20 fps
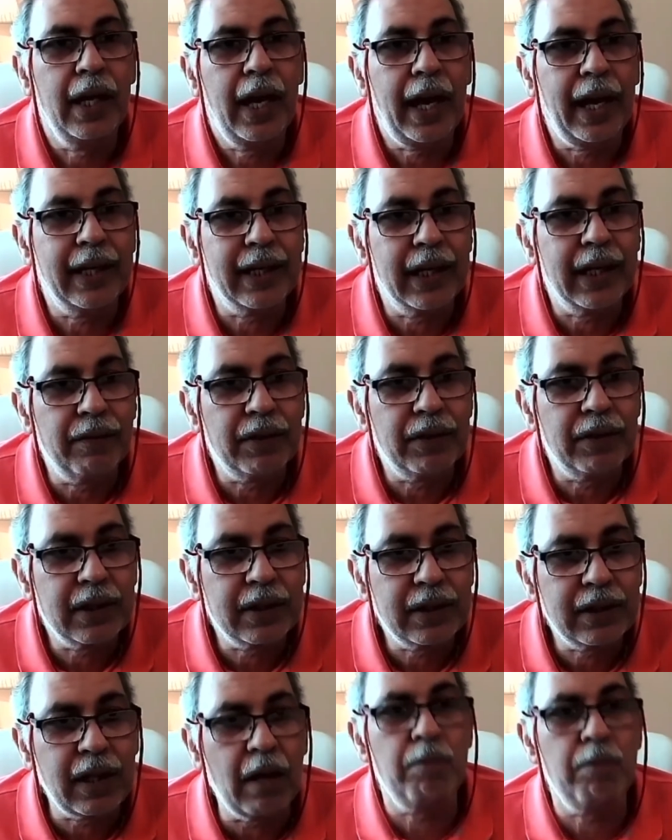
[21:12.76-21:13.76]
and give us
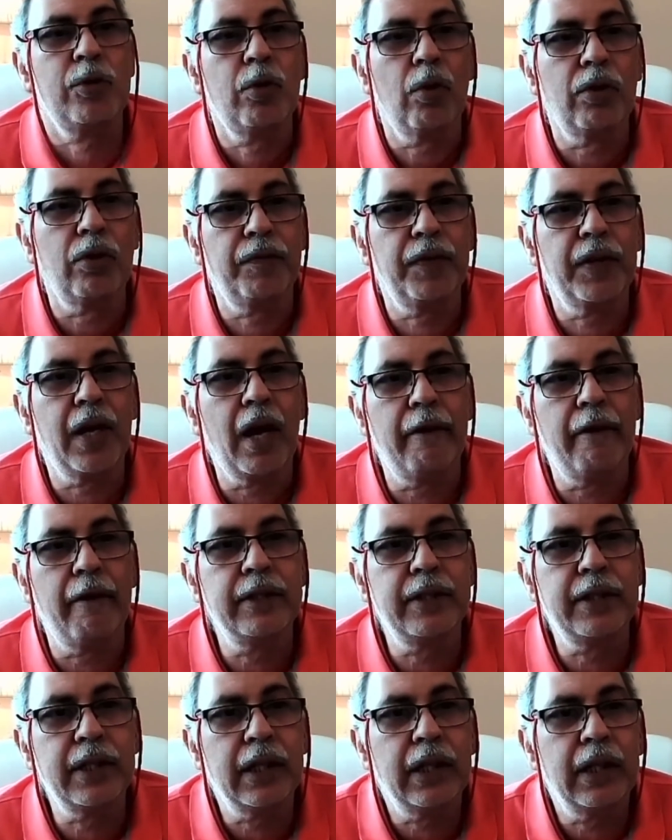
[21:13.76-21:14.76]
some sort of a
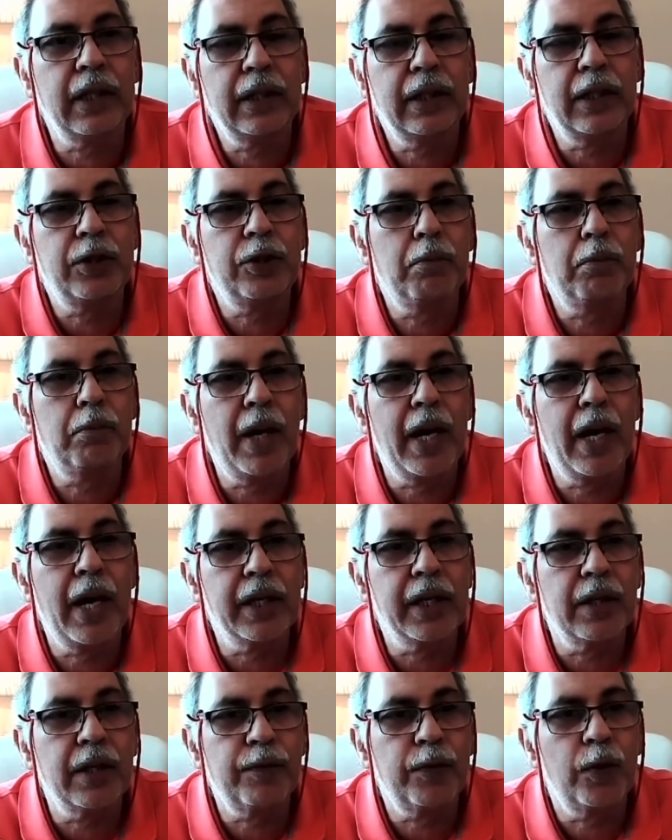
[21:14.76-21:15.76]
guarantee that you're buying
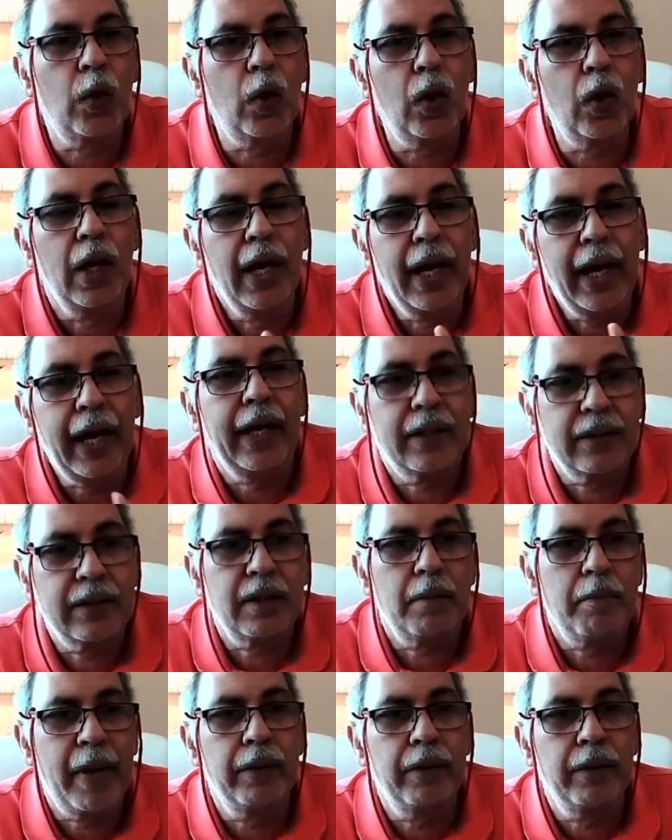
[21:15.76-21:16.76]
it for X
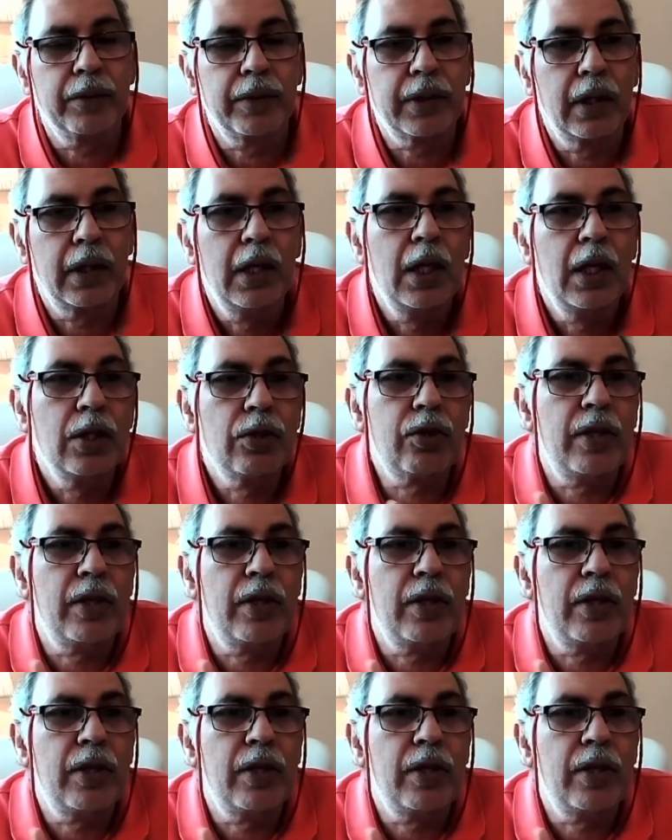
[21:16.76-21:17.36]
amount. So